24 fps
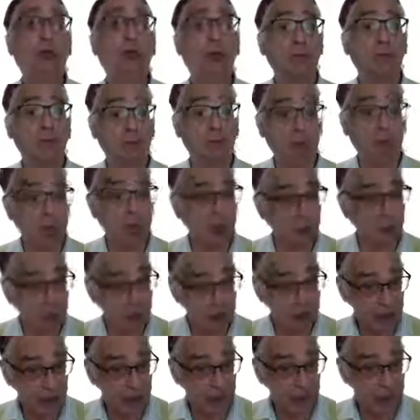
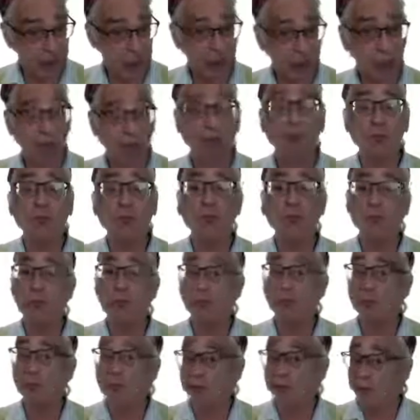man-made,
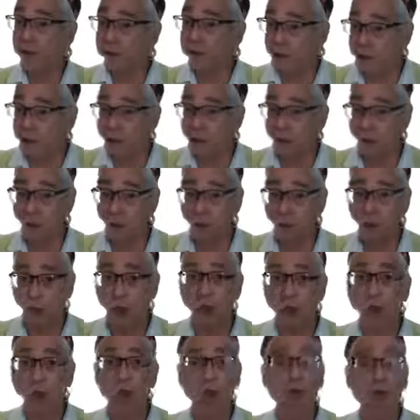man-introduced